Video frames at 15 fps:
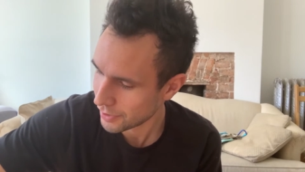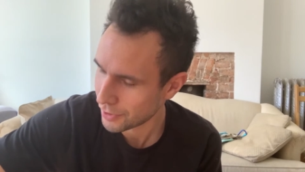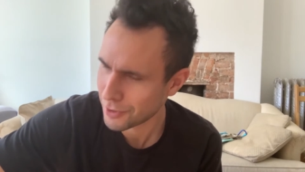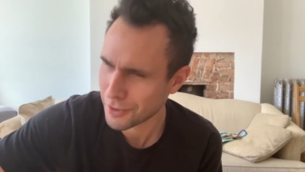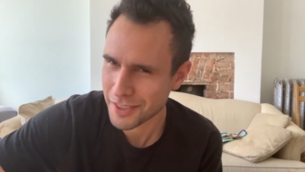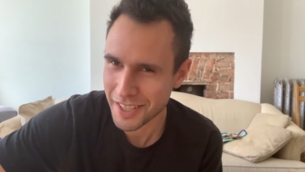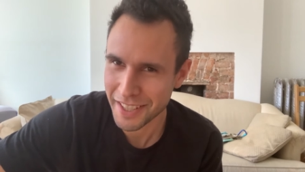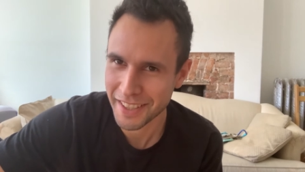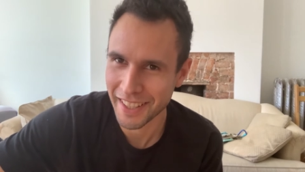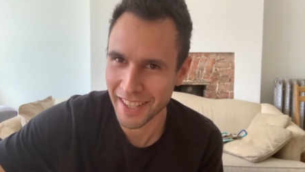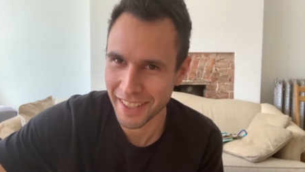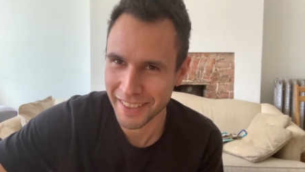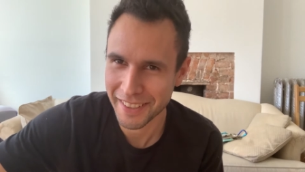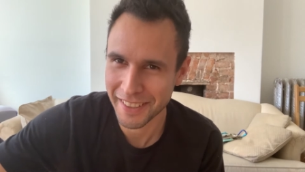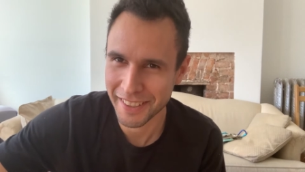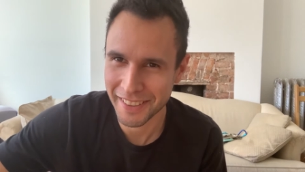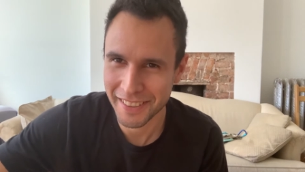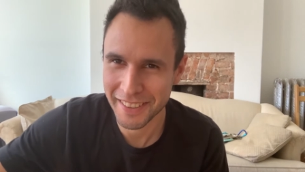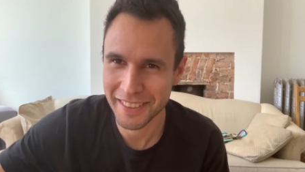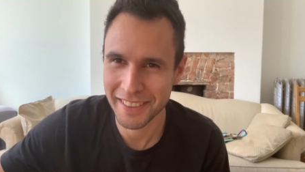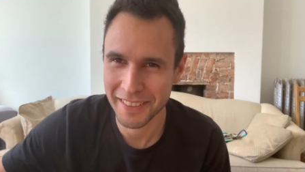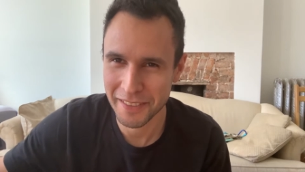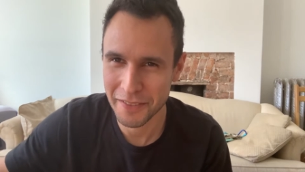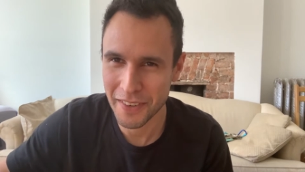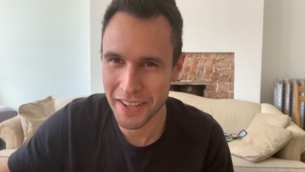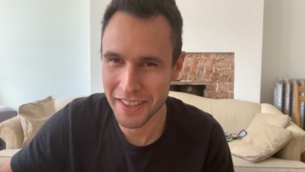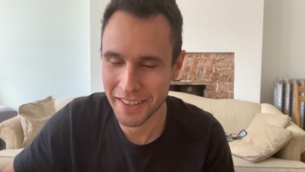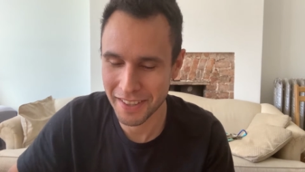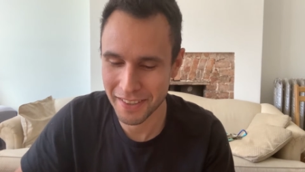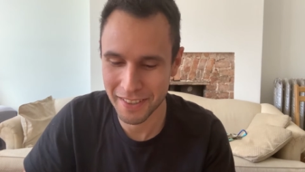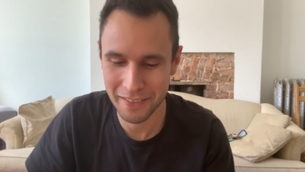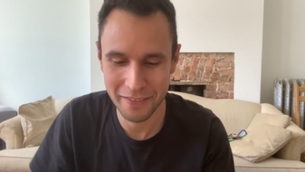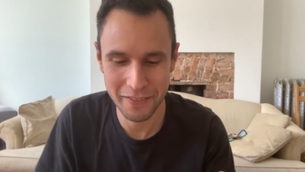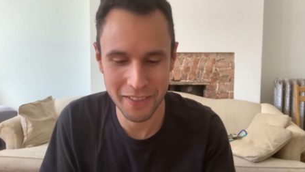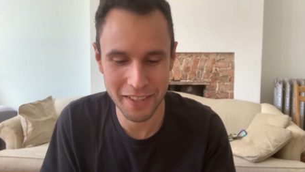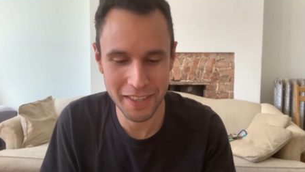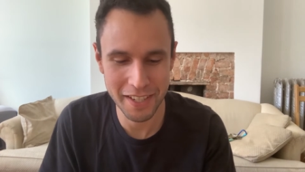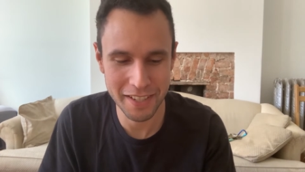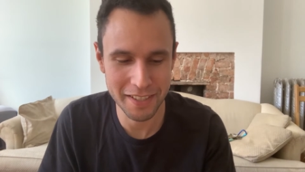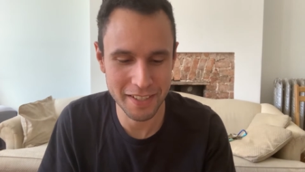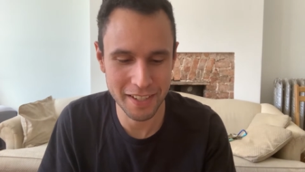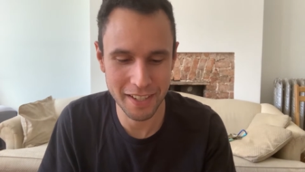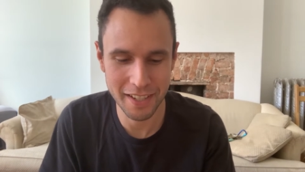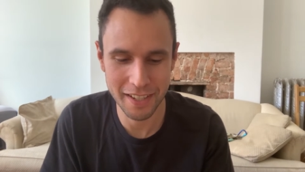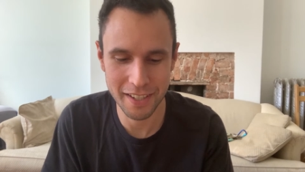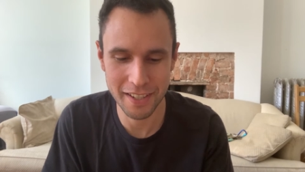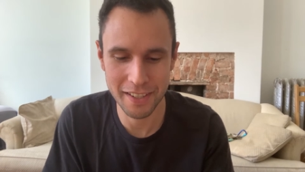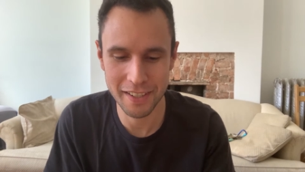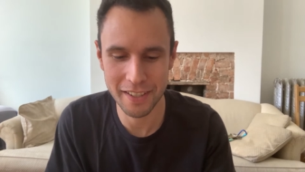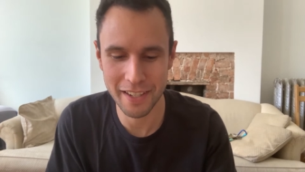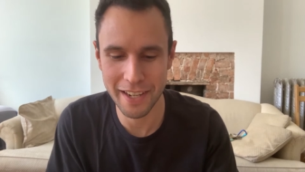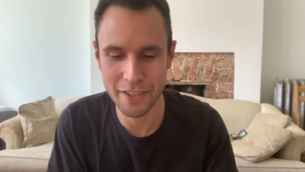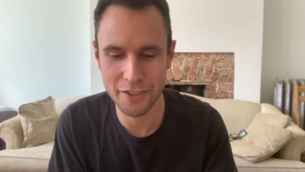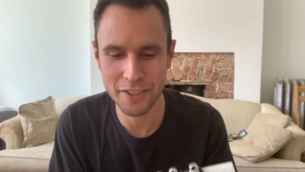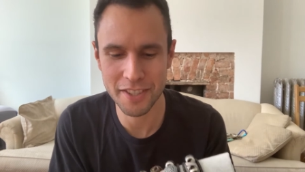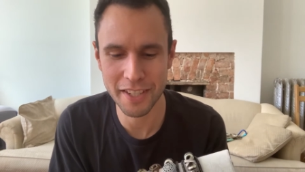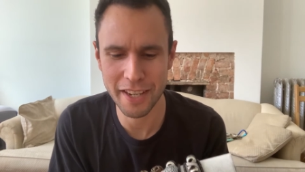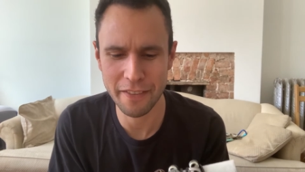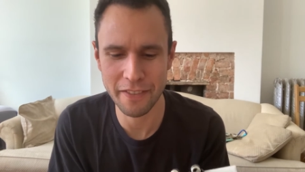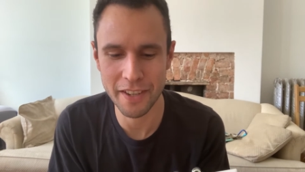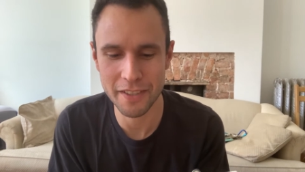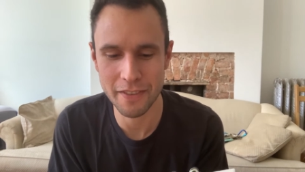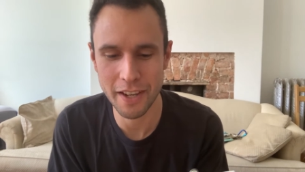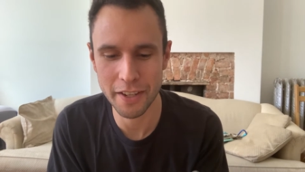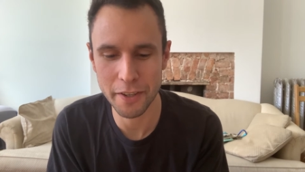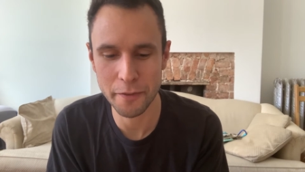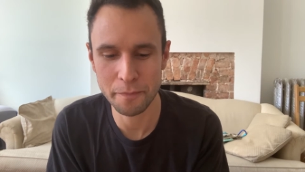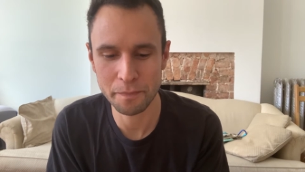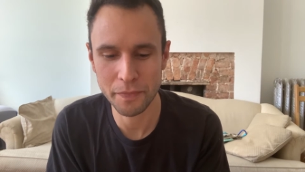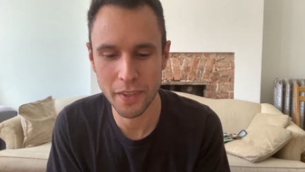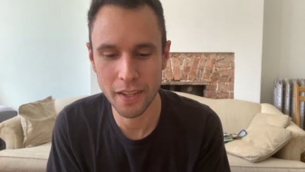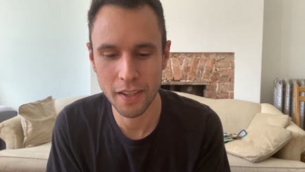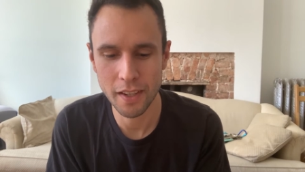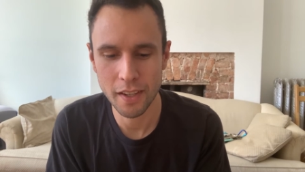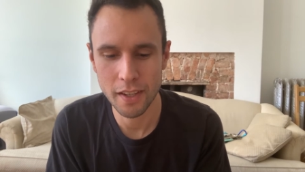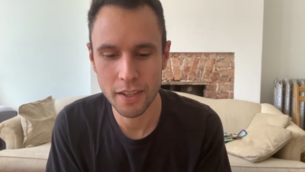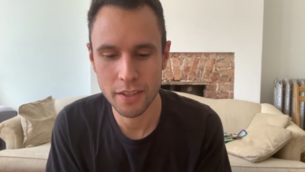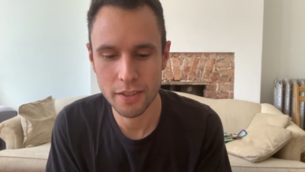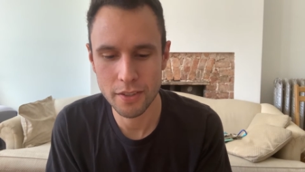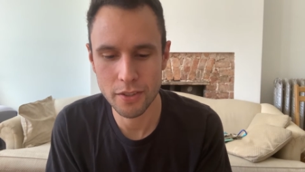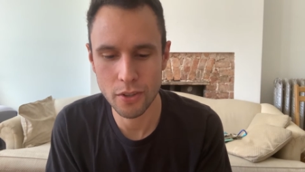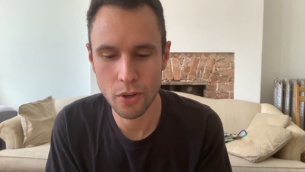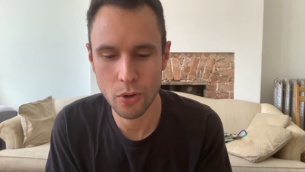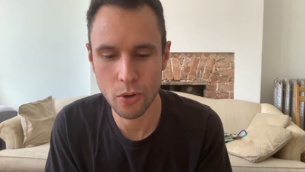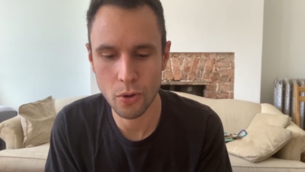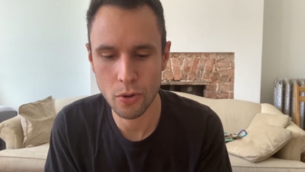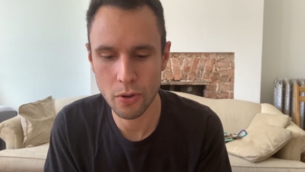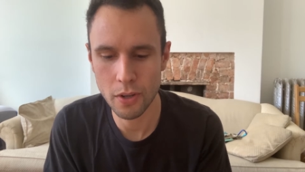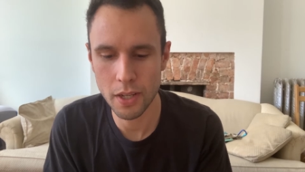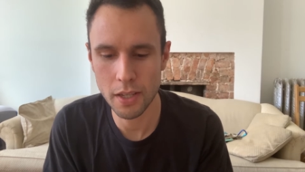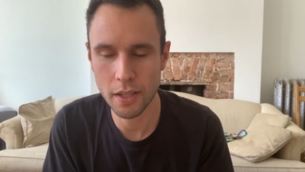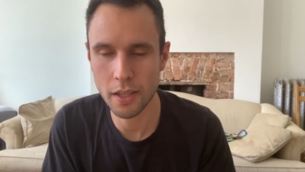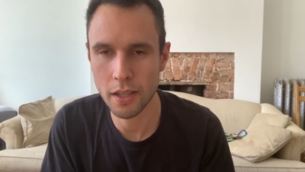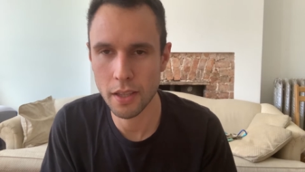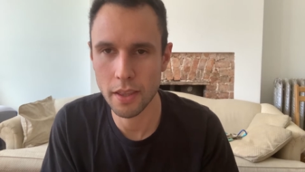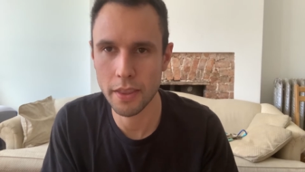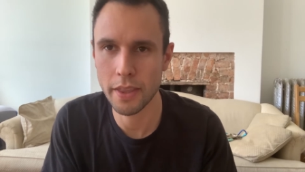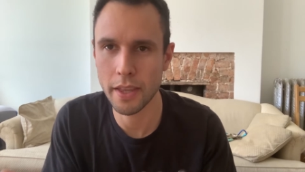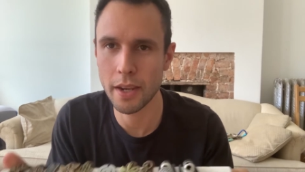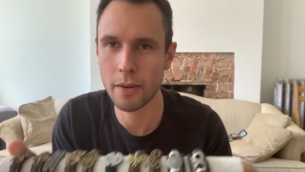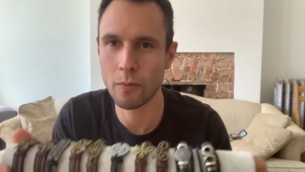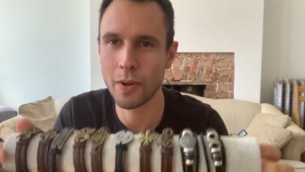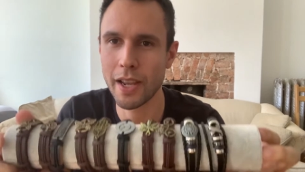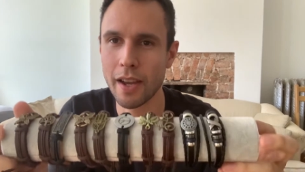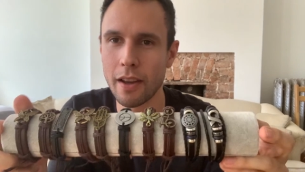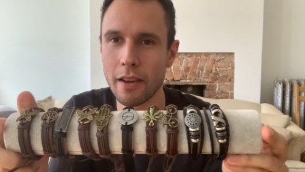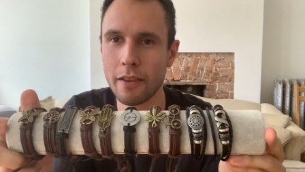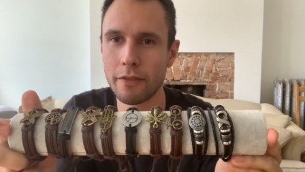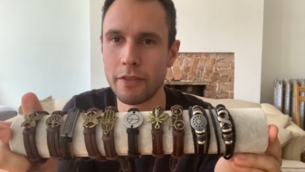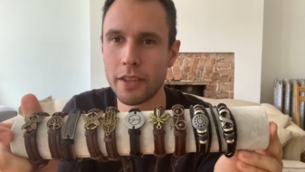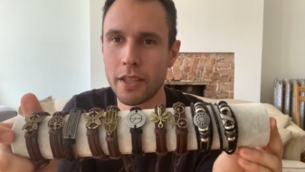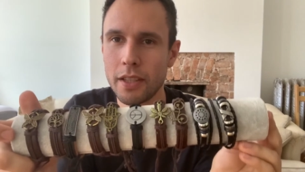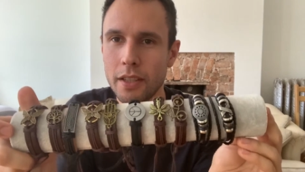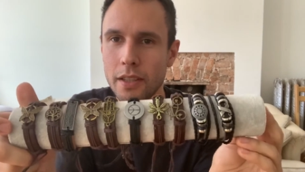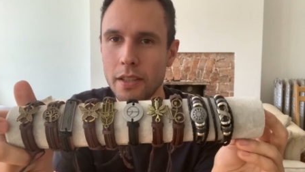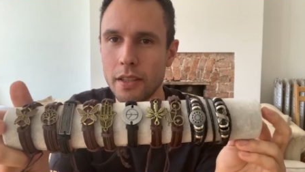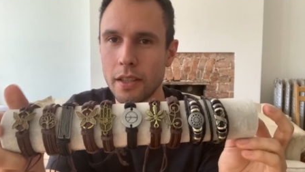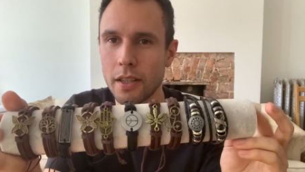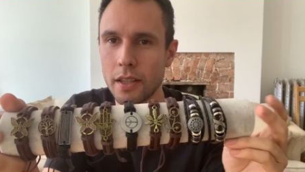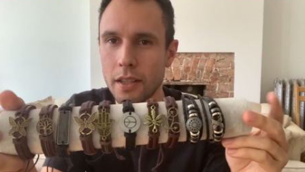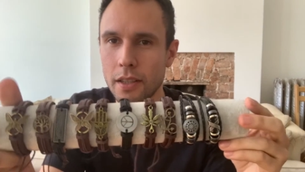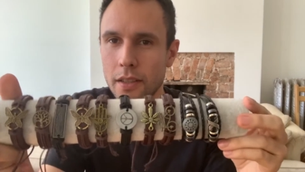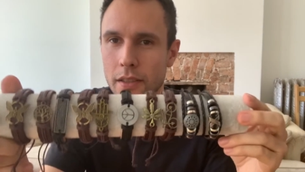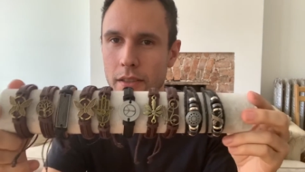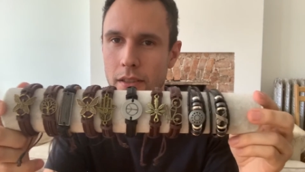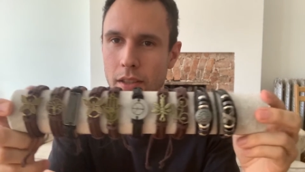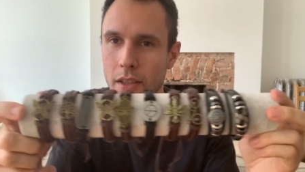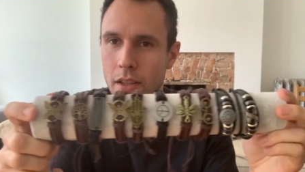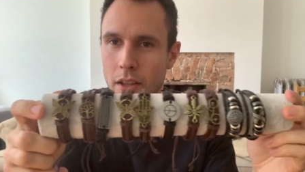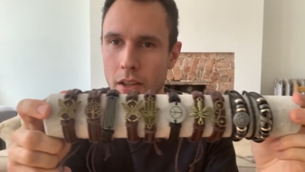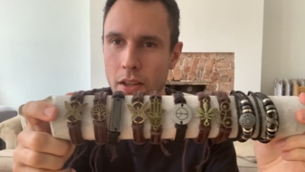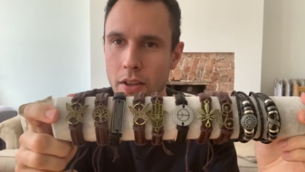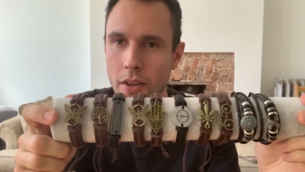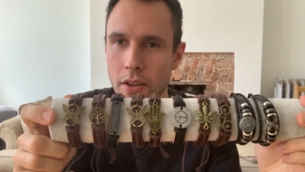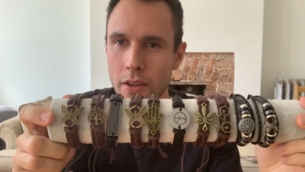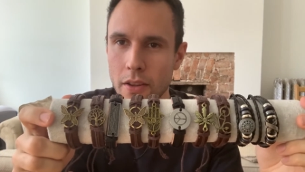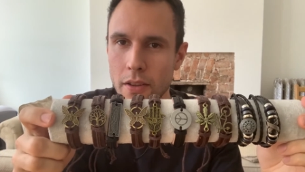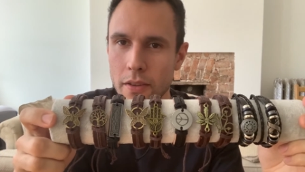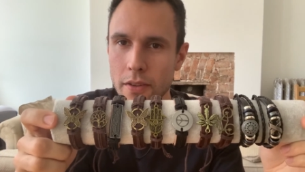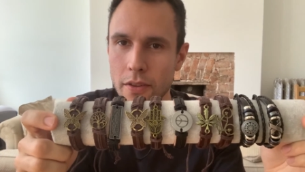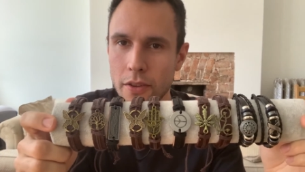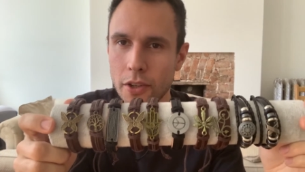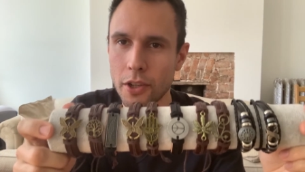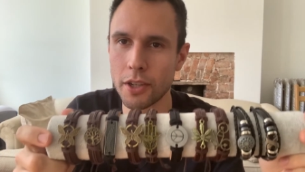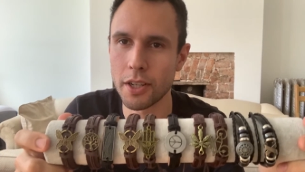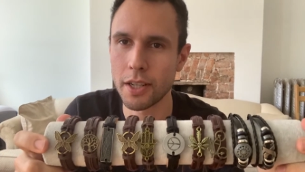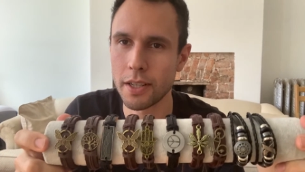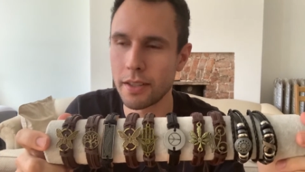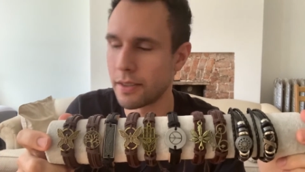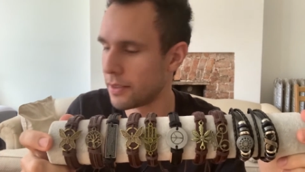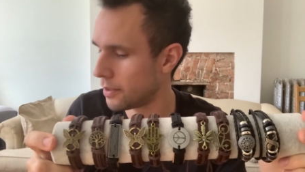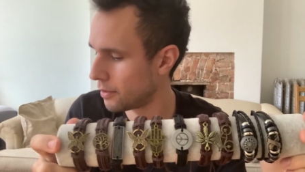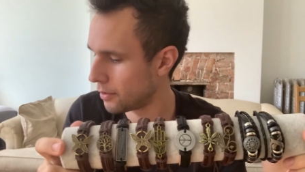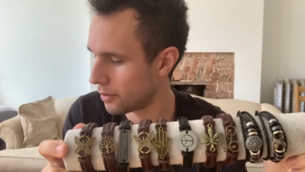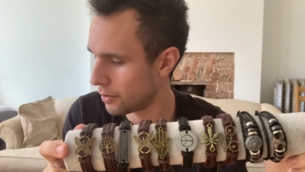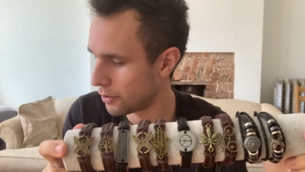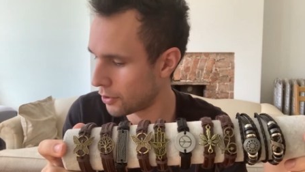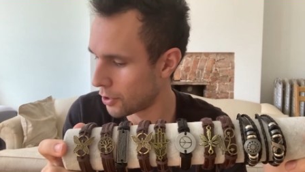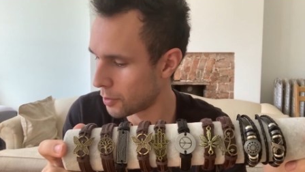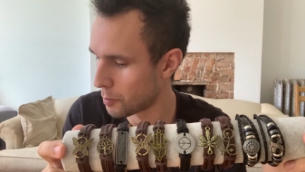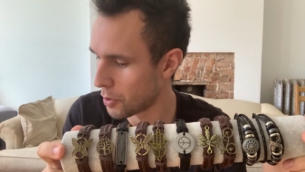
girls like that, you know, they find, find things uh, interesting at face value. So then we have the uh, third, third